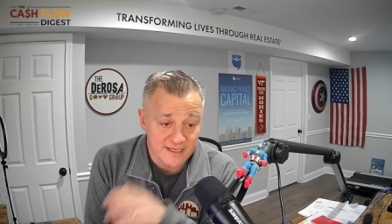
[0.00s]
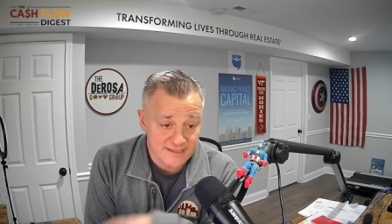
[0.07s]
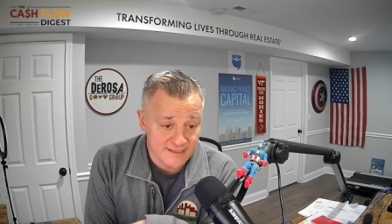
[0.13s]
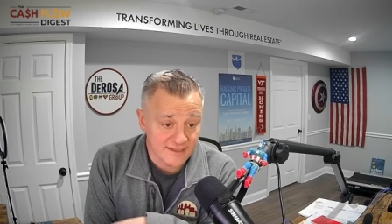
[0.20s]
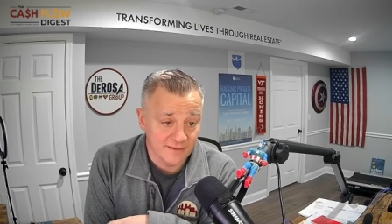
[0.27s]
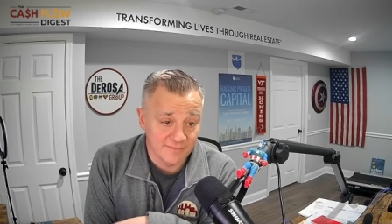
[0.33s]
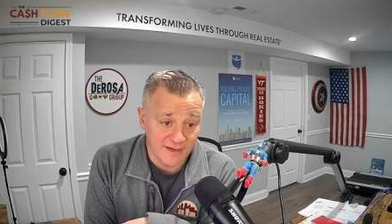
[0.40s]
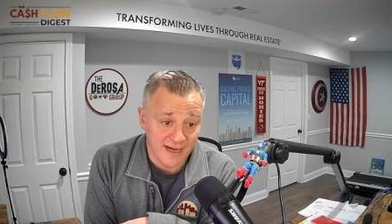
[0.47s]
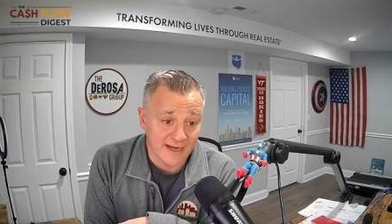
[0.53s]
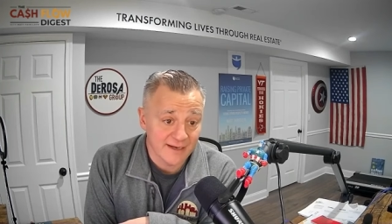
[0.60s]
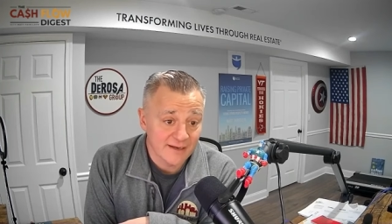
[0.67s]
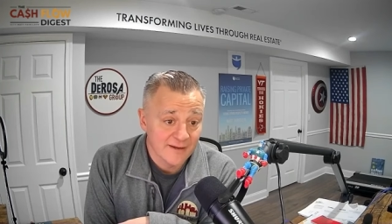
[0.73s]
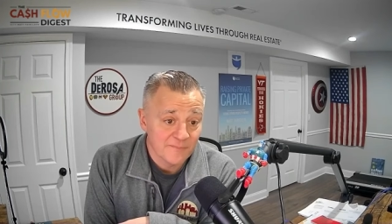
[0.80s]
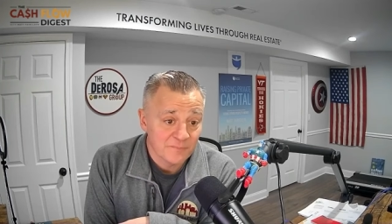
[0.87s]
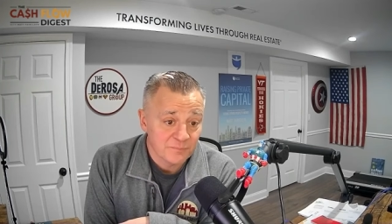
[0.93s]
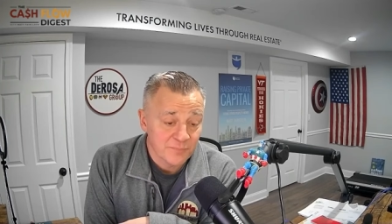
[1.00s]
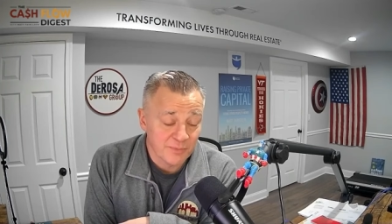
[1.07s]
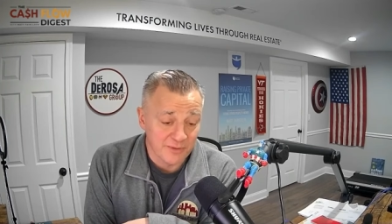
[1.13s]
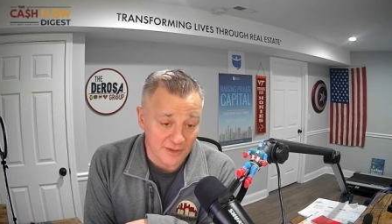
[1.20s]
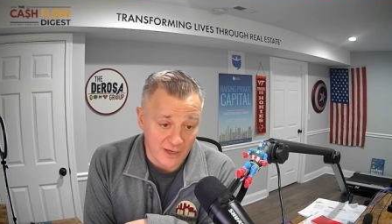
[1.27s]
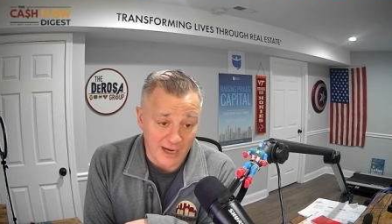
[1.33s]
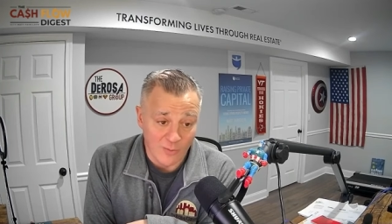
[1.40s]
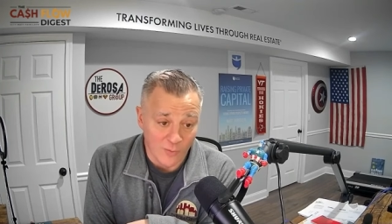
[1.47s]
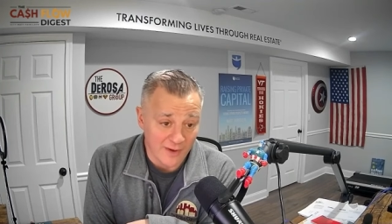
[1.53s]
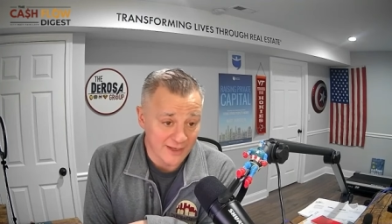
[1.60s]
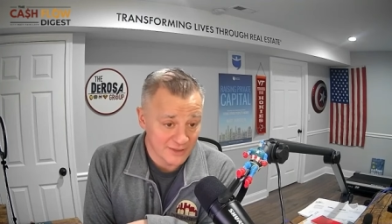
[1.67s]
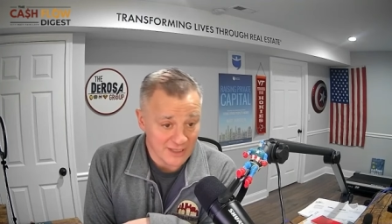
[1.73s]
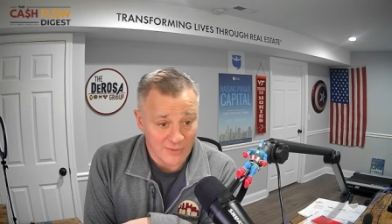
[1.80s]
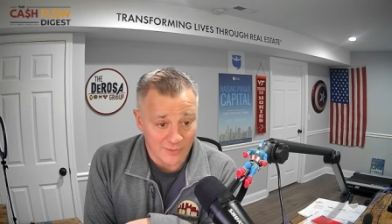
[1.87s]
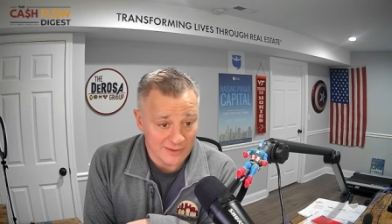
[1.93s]
days to come back. People, like, oh, I
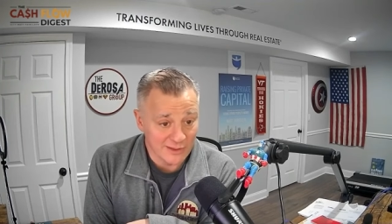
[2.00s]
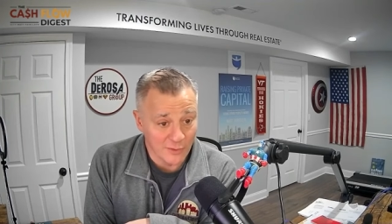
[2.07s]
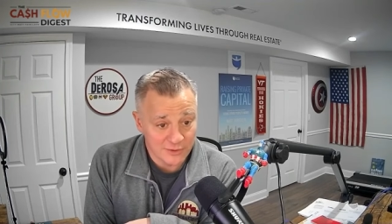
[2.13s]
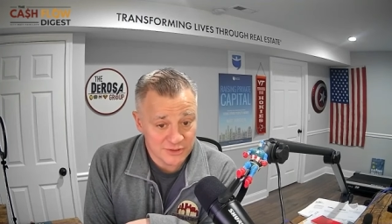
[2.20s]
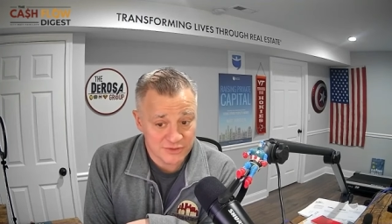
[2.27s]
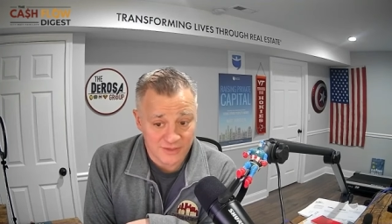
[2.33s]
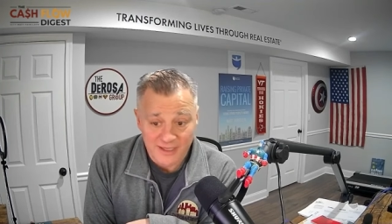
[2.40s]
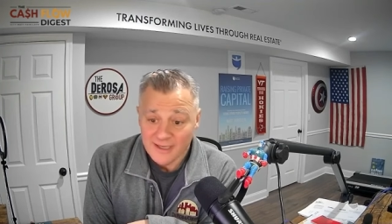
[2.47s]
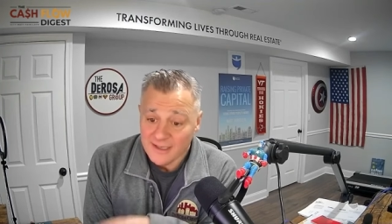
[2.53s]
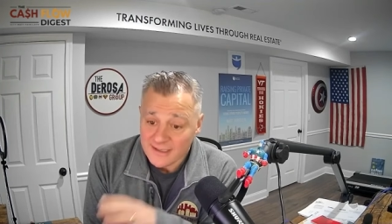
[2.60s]
want, I want low interest rate.